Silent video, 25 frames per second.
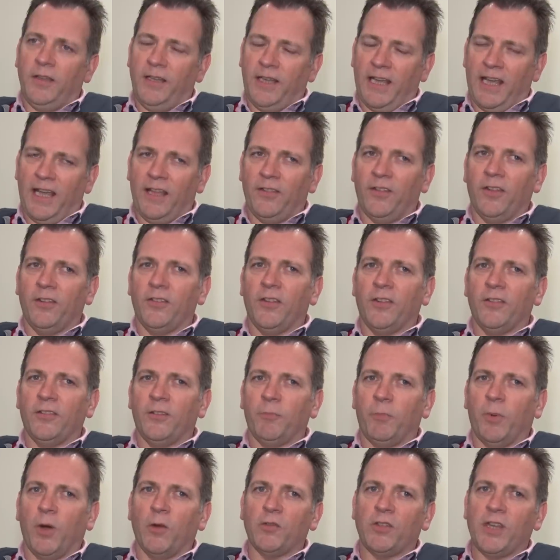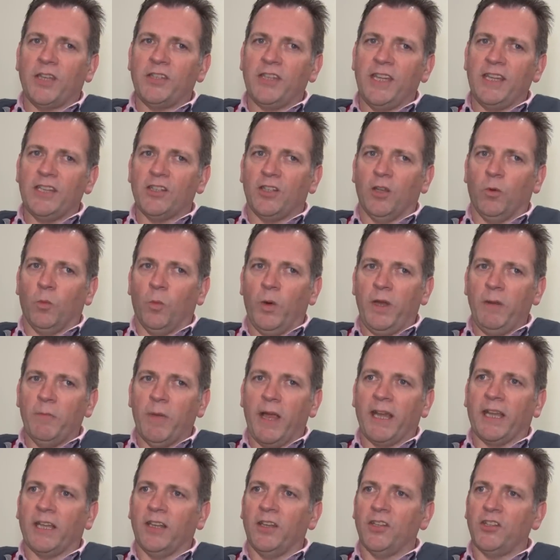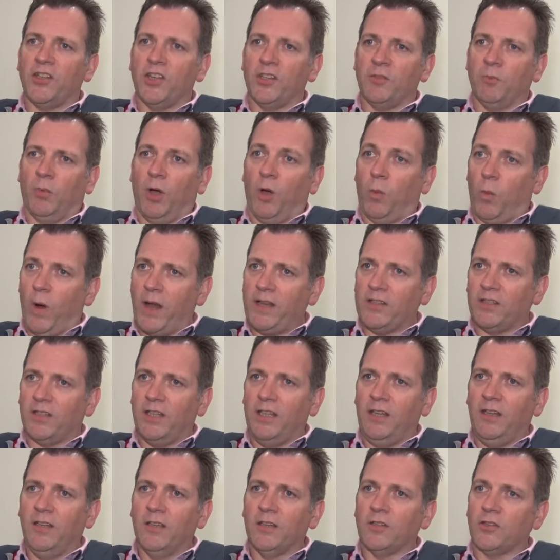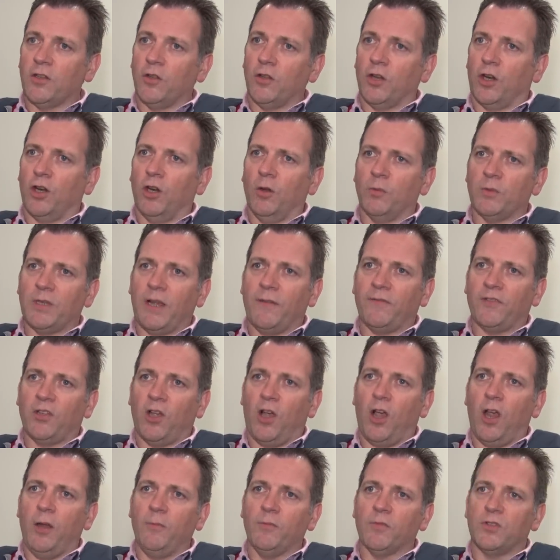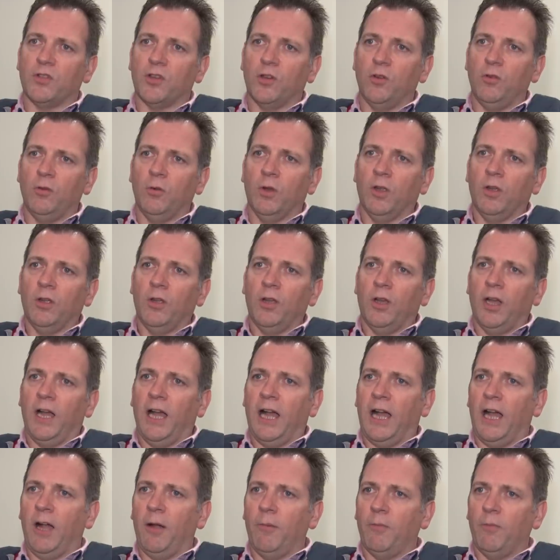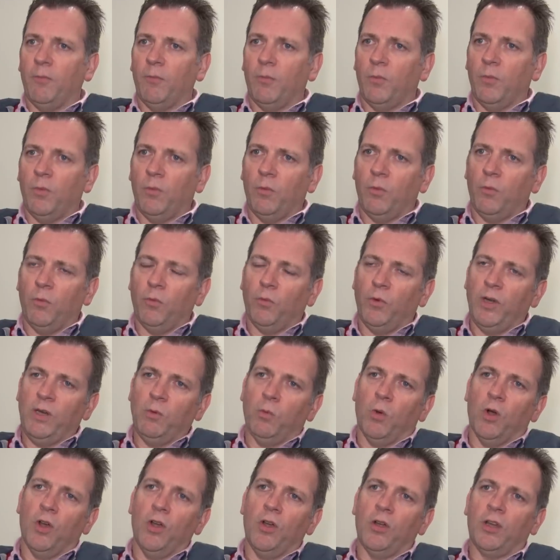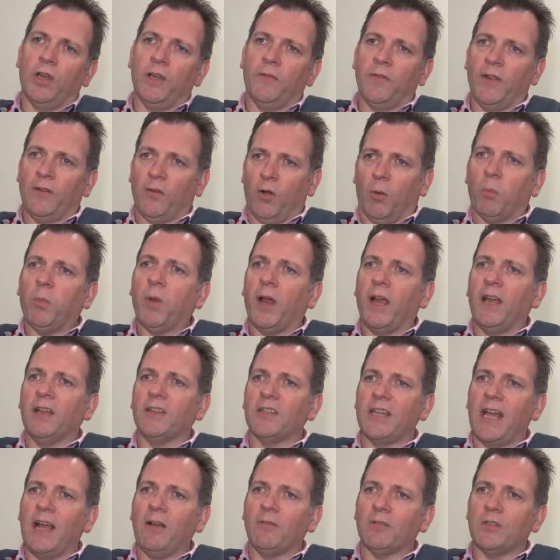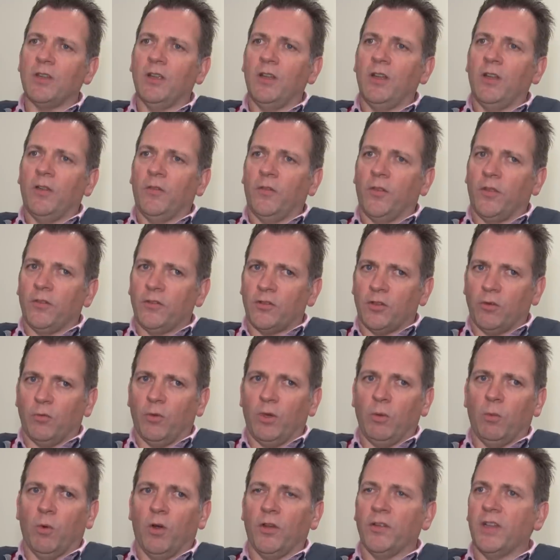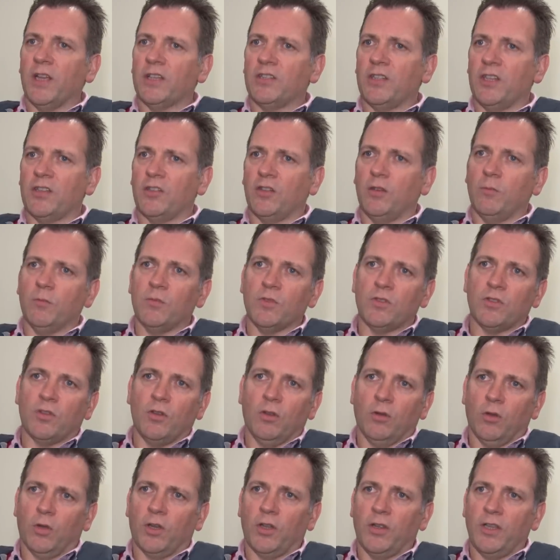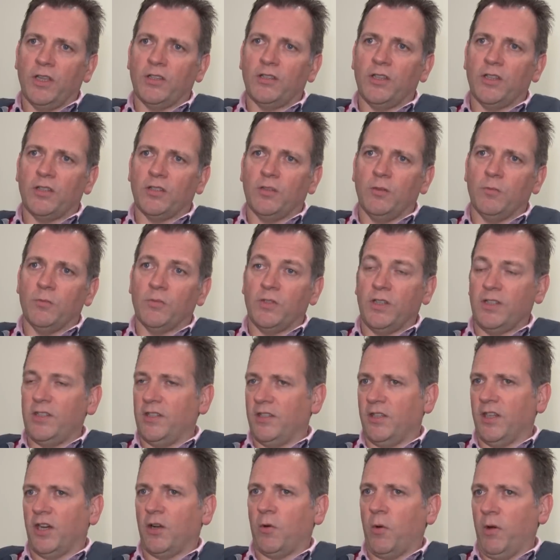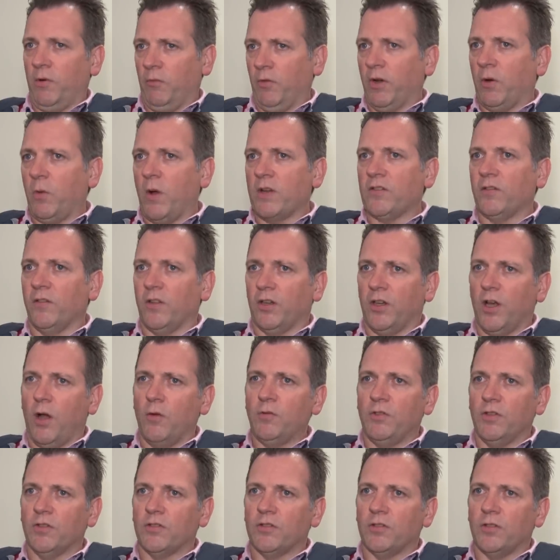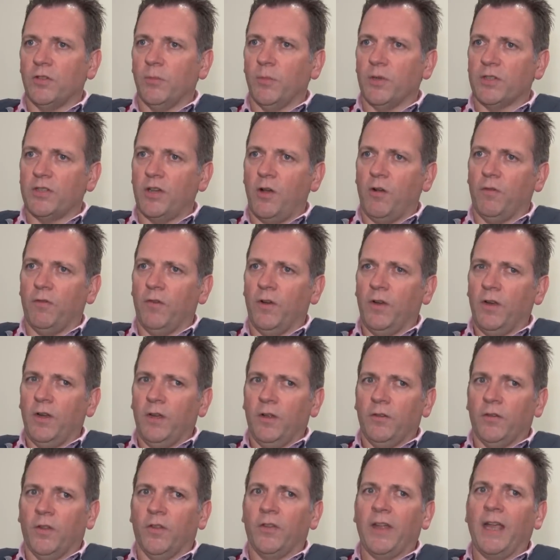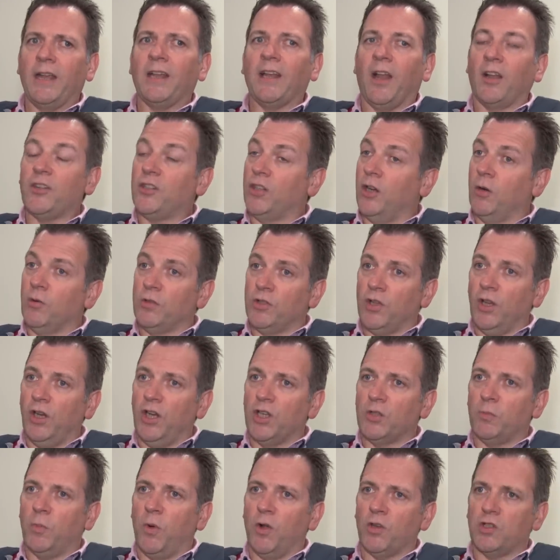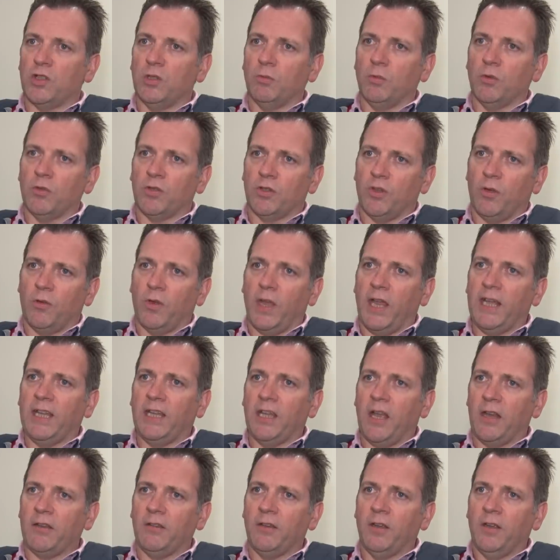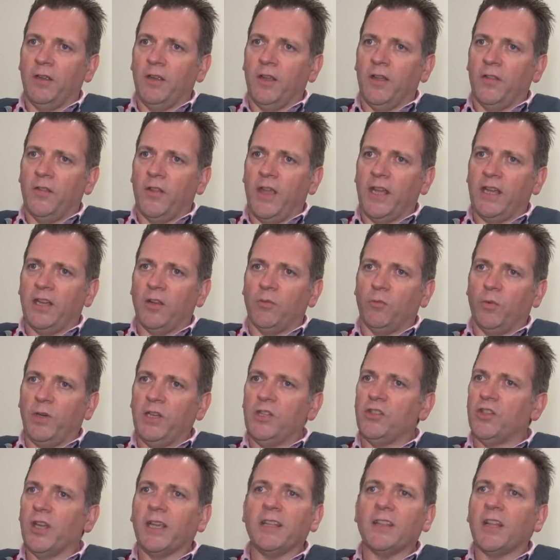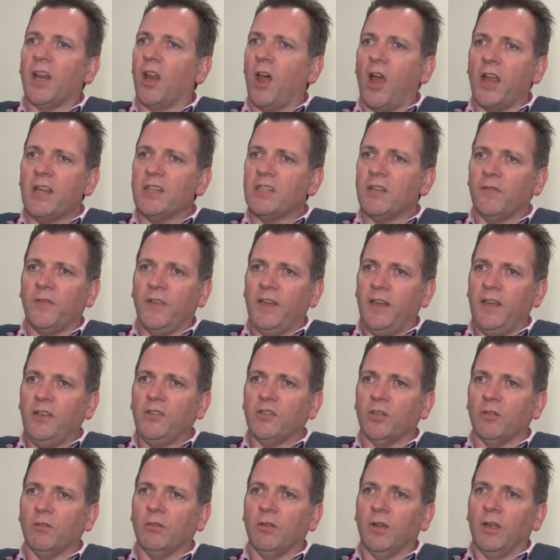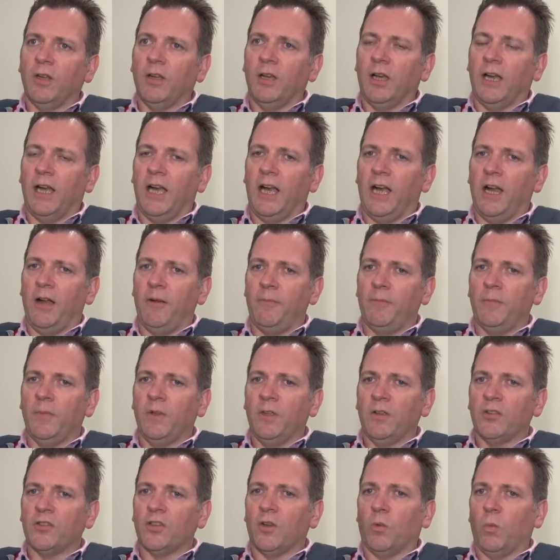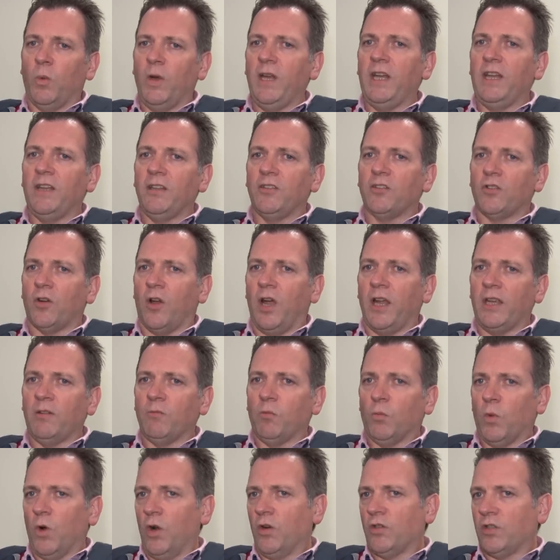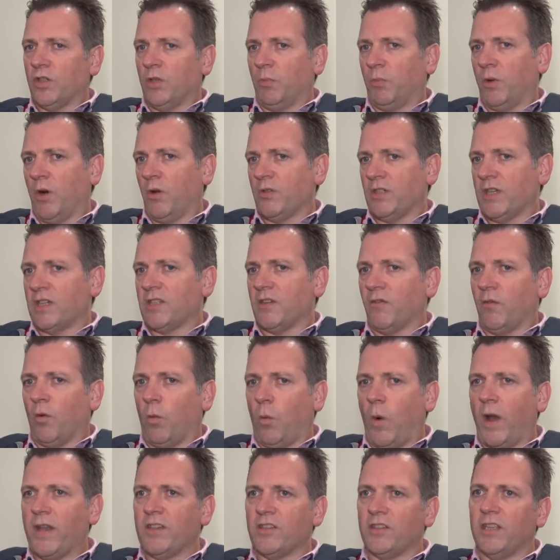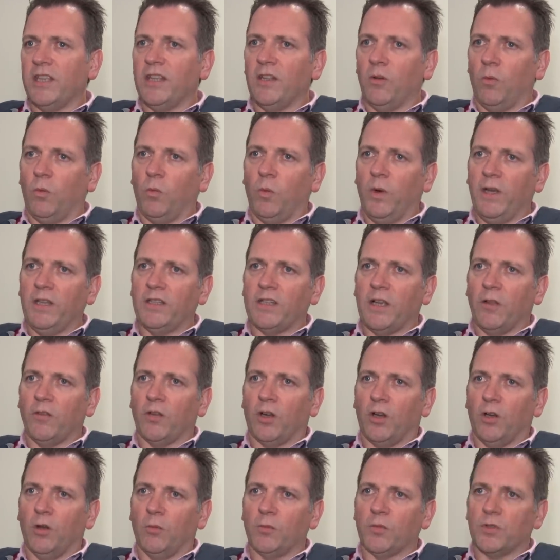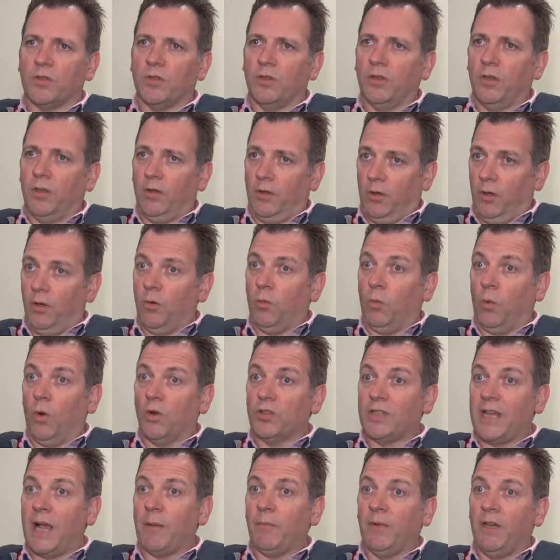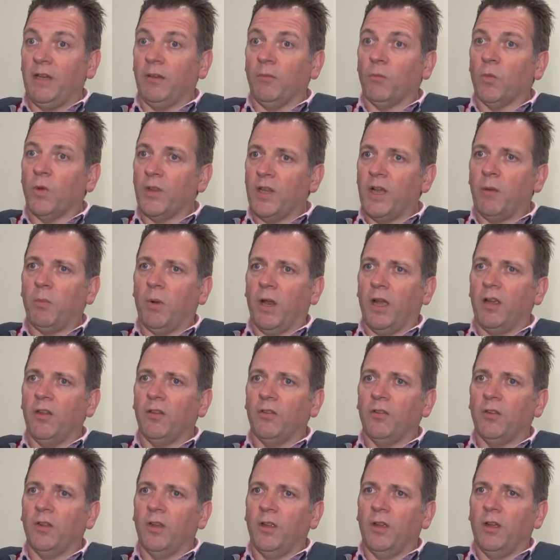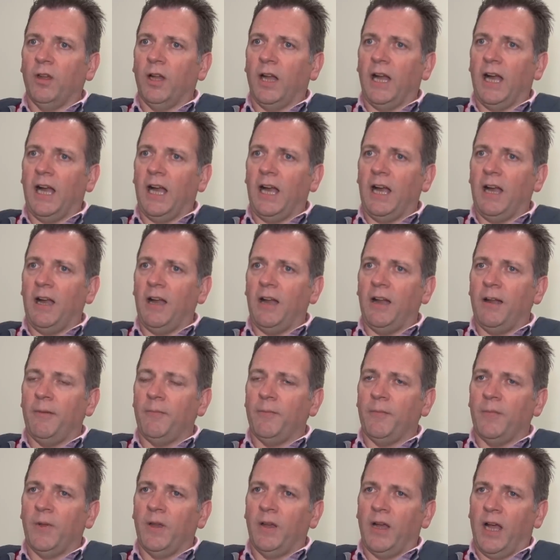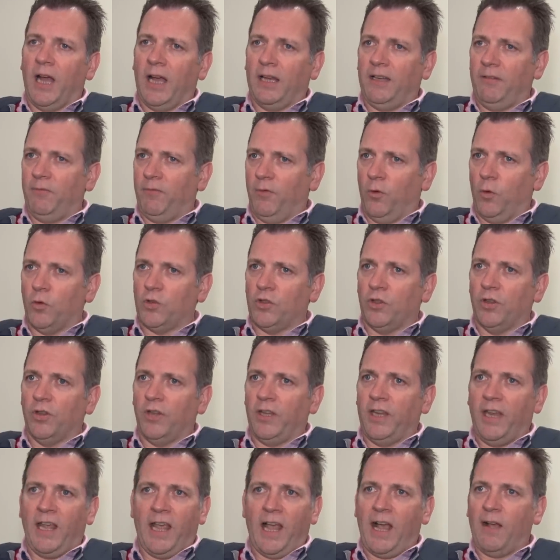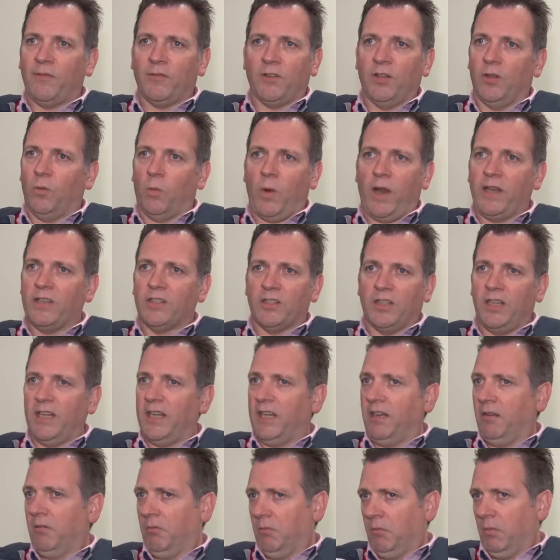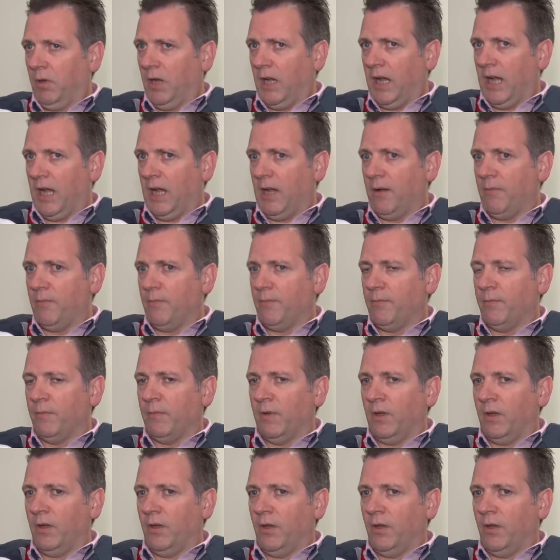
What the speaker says: Yeah, the process is that we make a decision by Wednesday, so the clubs have time to rework, if they've got players out, to rework their systems, to look at their systems. This is the request of the coaches to myself, that they'd like to know as early as possible so they can rejig the lines if they need to. So we try and work to the process of a Wednesday that we tell the clubs what's happening with their players. And unfortunately, after the Wednesday, 5